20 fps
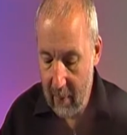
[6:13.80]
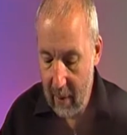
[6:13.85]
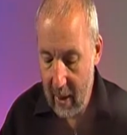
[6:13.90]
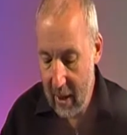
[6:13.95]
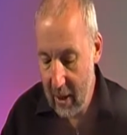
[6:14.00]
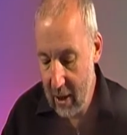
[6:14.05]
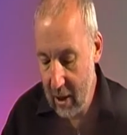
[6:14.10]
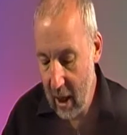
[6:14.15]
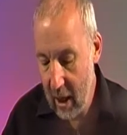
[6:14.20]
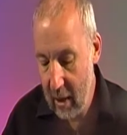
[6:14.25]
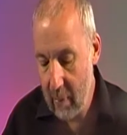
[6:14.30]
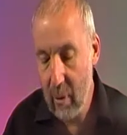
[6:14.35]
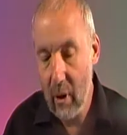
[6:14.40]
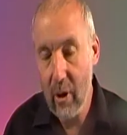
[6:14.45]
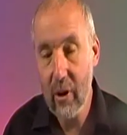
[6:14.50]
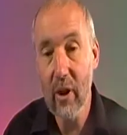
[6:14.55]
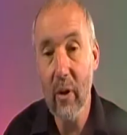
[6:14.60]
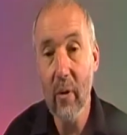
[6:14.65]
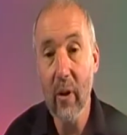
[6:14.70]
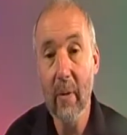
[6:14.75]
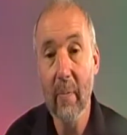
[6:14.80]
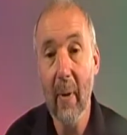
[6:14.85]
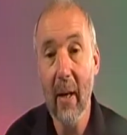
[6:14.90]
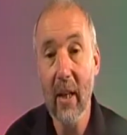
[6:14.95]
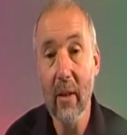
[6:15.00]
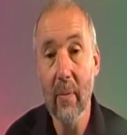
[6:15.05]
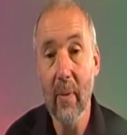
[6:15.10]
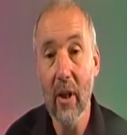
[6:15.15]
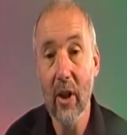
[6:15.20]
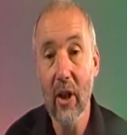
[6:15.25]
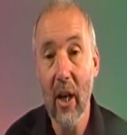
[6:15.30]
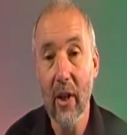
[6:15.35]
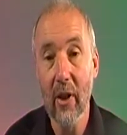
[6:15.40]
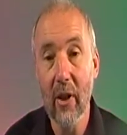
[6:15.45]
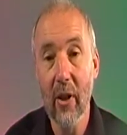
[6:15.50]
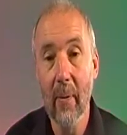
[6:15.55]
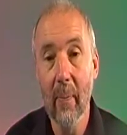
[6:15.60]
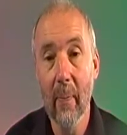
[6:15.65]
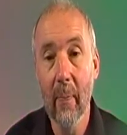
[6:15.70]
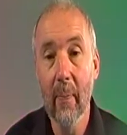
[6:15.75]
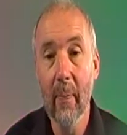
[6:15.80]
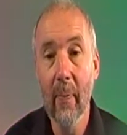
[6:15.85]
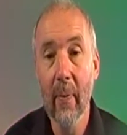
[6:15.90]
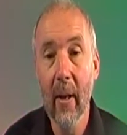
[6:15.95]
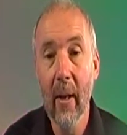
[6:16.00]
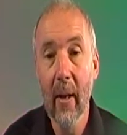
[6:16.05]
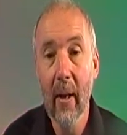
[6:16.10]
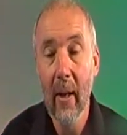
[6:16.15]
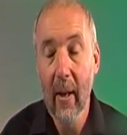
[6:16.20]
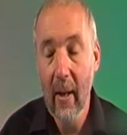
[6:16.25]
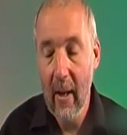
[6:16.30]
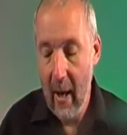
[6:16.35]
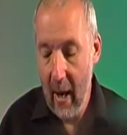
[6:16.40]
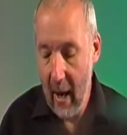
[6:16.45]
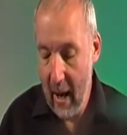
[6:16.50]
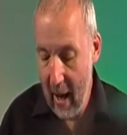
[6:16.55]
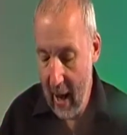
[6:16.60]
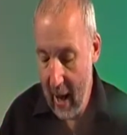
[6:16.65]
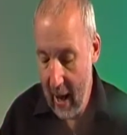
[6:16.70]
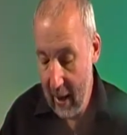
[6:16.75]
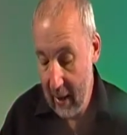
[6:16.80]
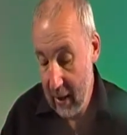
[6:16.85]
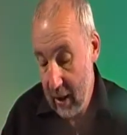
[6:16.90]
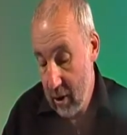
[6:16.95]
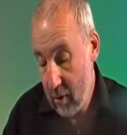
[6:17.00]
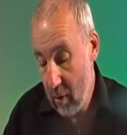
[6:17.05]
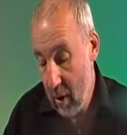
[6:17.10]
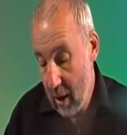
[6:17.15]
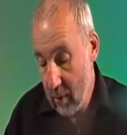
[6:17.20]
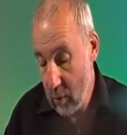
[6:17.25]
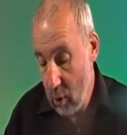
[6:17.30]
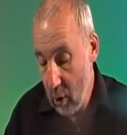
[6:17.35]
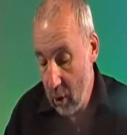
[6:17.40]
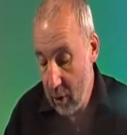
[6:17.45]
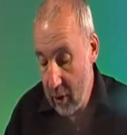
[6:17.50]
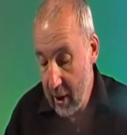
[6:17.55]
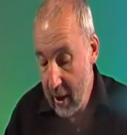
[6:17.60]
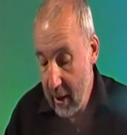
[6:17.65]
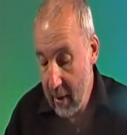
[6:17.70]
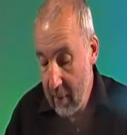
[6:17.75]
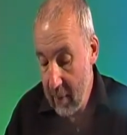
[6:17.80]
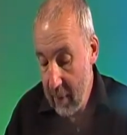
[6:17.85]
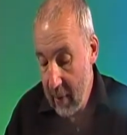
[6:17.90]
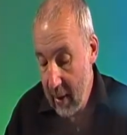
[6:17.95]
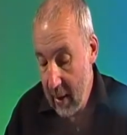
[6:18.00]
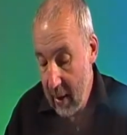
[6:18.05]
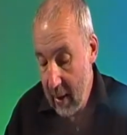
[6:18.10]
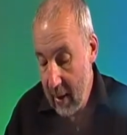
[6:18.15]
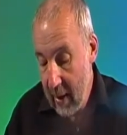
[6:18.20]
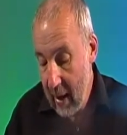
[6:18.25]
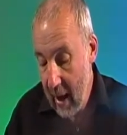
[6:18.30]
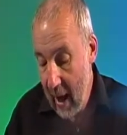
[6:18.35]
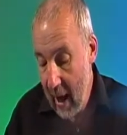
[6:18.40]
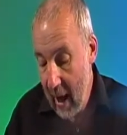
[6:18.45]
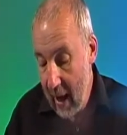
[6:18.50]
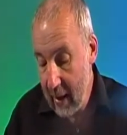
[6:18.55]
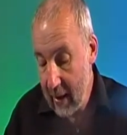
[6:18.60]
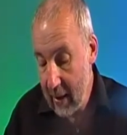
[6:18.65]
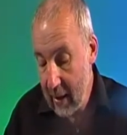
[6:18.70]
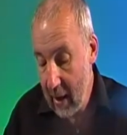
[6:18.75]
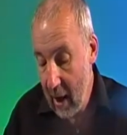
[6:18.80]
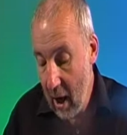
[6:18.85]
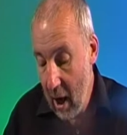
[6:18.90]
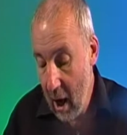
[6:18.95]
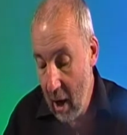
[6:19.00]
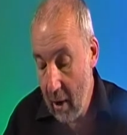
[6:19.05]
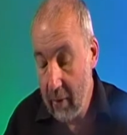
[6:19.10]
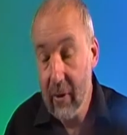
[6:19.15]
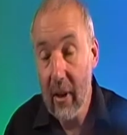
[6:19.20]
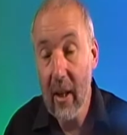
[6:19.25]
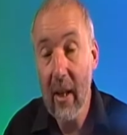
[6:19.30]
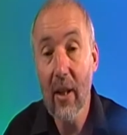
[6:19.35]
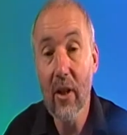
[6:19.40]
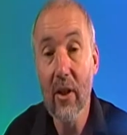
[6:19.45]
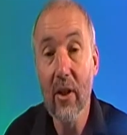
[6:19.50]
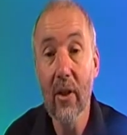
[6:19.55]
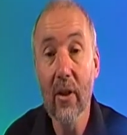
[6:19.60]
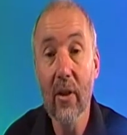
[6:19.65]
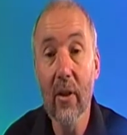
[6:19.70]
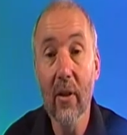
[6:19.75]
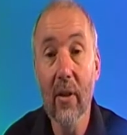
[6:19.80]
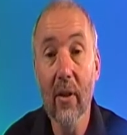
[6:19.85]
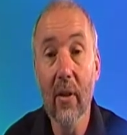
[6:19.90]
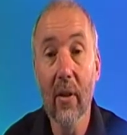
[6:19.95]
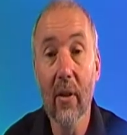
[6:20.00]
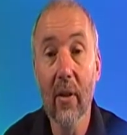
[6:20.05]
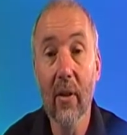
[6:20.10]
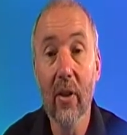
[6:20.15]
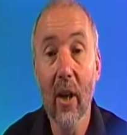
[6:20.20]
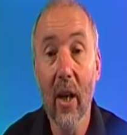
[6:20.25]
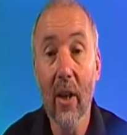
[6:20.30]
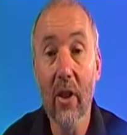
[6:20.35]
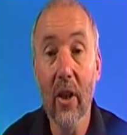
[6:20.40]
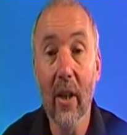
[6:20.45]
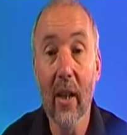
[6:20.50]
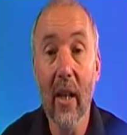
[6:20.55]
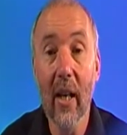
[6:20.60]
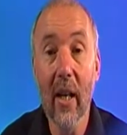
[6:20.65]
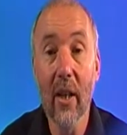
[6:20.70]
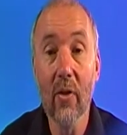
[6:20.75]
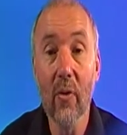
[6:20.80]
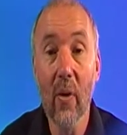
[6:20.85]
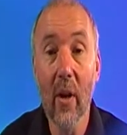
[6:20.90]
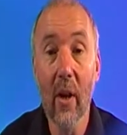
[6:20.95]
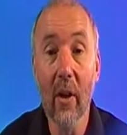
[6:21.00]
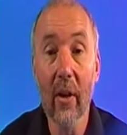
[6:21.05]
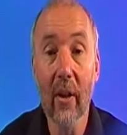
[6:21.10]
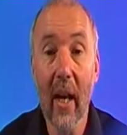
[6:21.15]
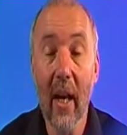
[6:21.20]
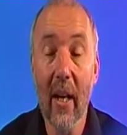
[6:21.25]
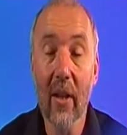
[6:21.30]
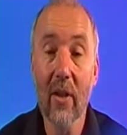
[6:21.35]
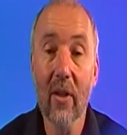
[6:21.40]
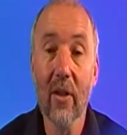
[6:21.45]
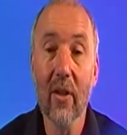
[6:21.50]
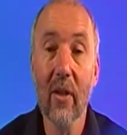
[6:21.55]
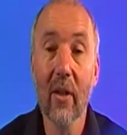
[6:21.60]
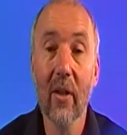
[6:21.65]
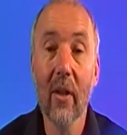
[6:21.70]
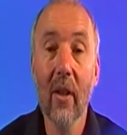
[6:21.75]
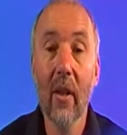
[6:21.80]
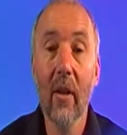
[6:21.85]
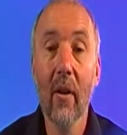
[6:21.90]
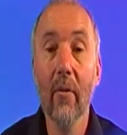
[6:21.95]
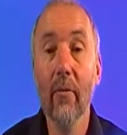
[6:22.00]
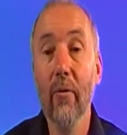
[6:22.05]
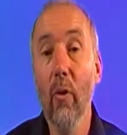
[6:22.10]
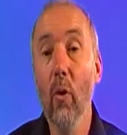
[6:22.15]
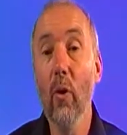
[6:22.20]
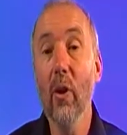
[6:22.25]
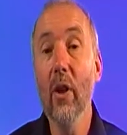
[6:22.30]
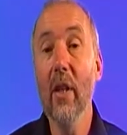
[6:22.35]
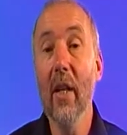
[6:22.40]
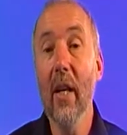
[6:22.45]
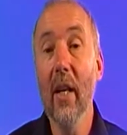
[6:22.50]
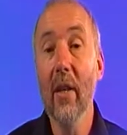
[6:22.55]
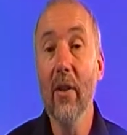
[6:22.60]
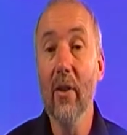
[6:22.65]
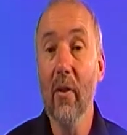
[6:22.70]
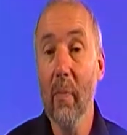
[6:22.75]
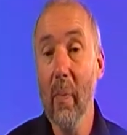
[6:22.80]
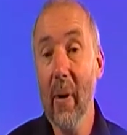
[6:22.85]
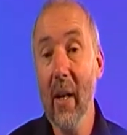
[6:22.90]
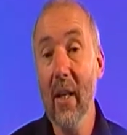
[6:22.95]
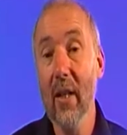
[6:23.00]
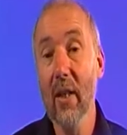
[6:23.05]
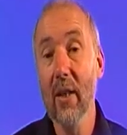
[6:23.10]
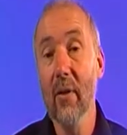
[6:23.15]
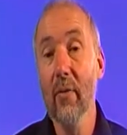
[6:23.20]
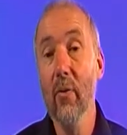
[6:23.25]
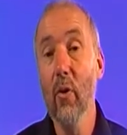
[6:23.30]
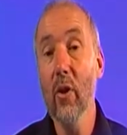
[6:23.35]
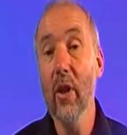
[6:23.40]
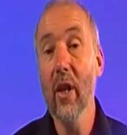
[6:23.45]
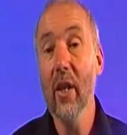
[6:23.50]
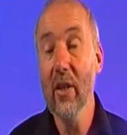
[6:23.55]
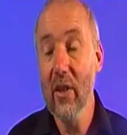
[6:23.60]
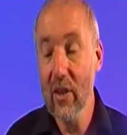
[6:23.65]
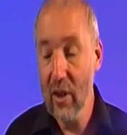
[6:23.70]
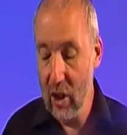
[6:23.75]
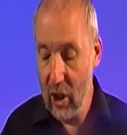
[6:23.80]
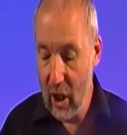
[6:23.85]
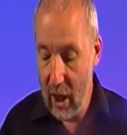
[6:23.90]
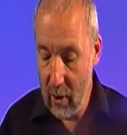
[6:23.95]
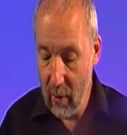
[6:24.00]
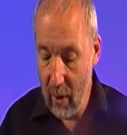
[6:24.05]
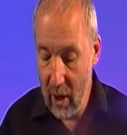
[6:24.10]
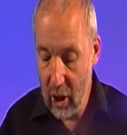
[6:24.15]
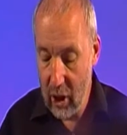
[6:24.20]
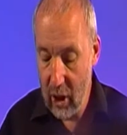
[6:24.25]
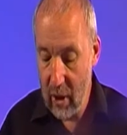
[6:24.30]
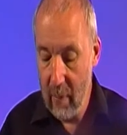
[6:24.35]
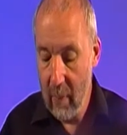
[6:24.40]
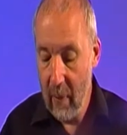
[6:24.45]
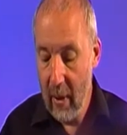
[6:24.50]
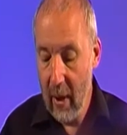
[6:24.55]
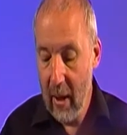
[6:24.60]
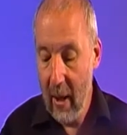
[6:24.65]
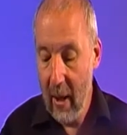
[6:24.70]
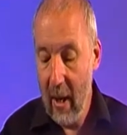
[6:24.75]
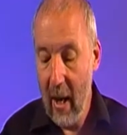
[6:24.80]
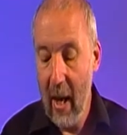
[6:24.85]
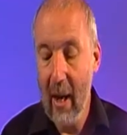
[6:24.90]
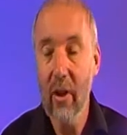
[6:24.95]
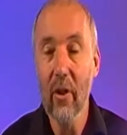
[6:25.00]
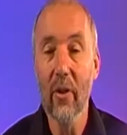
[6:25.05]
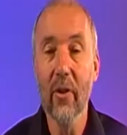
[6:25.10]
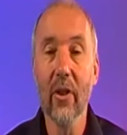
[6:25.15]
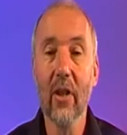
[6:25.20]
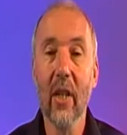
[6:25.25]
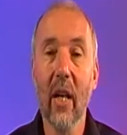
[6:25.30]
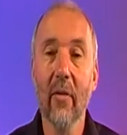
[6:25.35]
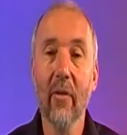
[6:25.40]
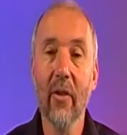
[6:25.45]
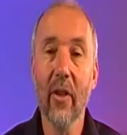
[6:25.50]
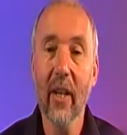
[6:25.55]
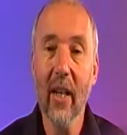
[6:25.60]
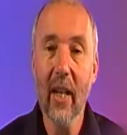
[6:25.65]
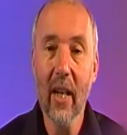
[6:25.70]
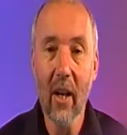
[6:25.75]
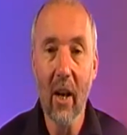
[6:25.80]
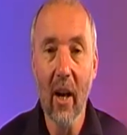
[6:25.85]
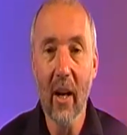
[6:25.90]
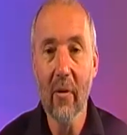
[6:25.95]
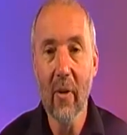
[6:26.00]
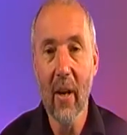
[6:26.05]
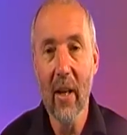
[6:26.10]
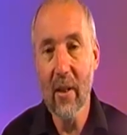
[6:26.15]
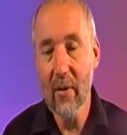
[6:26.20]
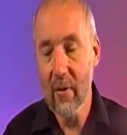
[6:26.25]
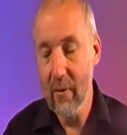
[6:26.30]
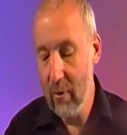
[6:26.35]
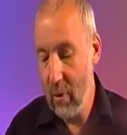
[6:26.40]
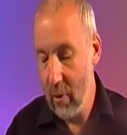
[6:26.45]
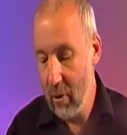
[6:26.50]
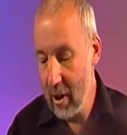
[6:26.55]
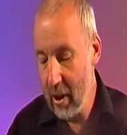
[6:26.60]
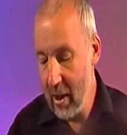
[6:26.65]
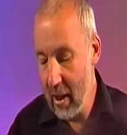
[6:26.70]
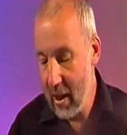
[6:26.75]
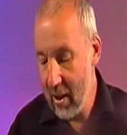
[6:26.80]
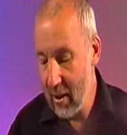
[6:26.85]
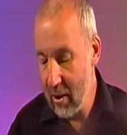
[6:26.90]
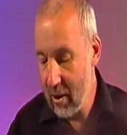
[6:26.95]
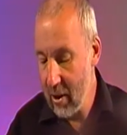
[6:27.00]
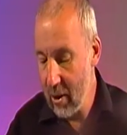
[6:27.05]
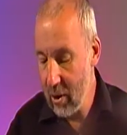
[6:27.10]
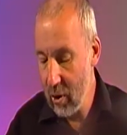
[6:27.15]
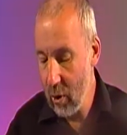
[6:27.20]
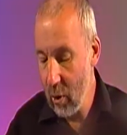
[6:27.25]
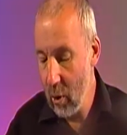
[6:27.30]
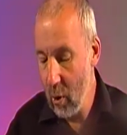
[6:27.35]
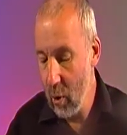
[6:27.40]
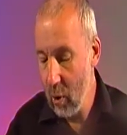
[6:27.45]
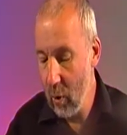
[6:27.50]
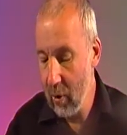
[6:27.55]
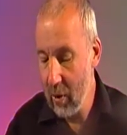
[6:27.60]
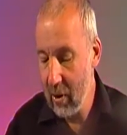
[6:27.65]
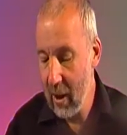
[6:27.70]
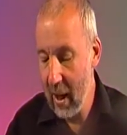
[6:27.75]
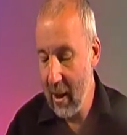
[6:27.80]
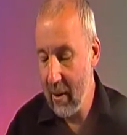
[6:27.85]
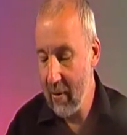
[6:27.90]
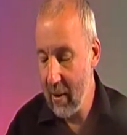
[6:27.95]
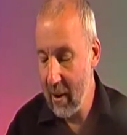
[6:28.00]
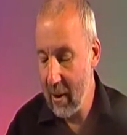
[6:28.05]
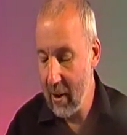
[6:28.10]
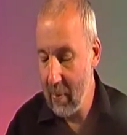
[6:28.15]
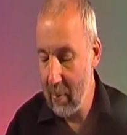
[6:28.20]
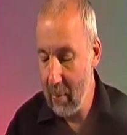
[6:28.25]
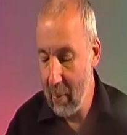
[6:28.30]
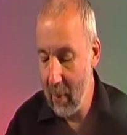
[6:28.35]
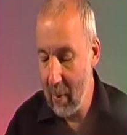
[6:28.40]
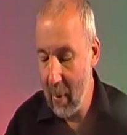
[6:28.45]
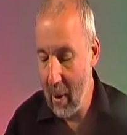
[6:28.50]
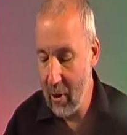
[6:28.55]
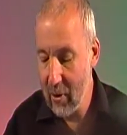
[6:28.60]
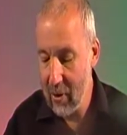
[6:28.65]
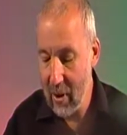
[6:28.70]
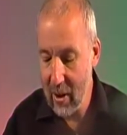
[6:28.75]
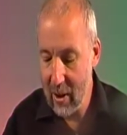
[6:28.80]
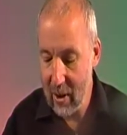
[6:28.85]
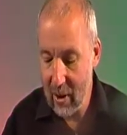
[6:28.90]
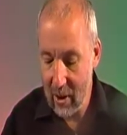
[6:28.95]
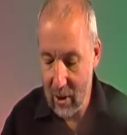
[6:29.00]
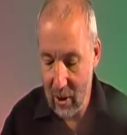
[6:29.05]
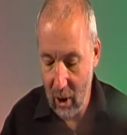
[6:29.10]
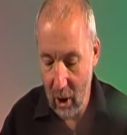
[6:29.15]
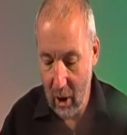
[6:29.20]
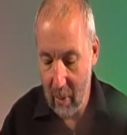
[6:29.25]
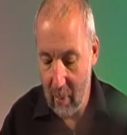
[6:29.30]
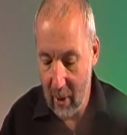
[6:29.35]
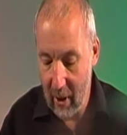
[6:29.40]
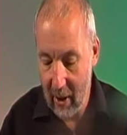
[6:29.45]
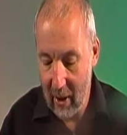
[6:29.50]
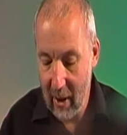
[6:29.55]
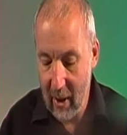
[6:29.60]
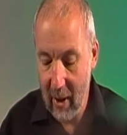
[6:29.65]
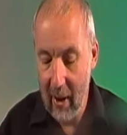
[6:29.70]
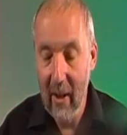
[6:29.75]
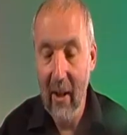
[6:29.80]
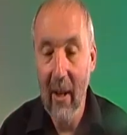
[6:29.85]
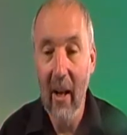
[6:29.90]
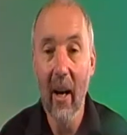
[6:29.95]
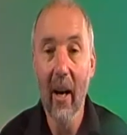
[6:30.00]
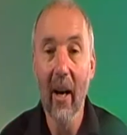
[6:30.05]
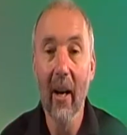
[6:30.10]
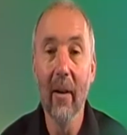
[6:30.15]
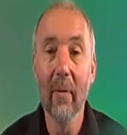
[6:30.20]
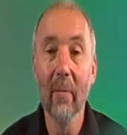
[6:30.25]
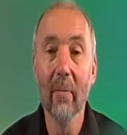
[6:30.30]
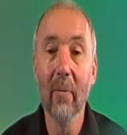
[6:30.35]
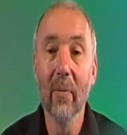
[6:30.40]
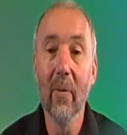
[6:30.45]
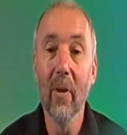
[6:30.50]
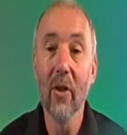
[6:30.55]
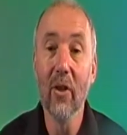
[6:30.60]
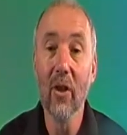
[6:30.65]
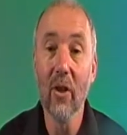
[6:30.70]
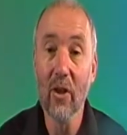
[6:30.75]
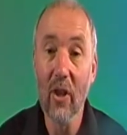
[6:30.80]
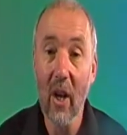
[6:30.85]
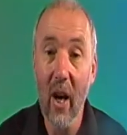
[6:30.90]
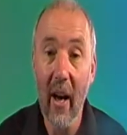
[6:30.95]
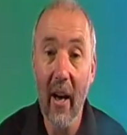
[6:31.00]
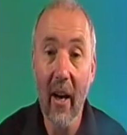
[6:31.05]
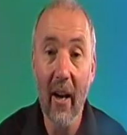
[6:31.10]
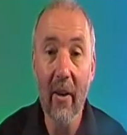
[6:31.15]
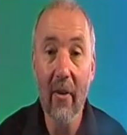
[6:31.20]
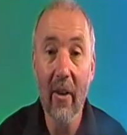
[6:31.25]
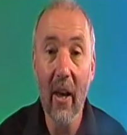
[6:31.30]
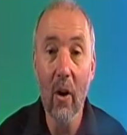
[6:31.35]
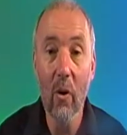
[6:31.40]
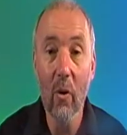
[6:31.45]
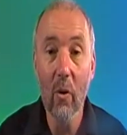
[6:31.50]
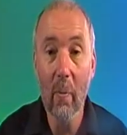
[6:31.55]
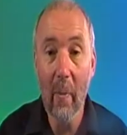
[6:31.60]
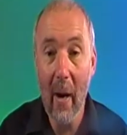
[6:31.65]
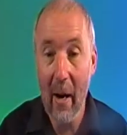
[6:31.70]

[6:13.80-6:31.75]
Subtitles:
He's the kind of person you expect to be a judge, and Israelite royalty. And after his judging, Israel gets 40 years of peace. 40 years as a generation, and you'll discover that Eli reigns for 40 years. Saul, David, Moses, Solomon, Josiah, they all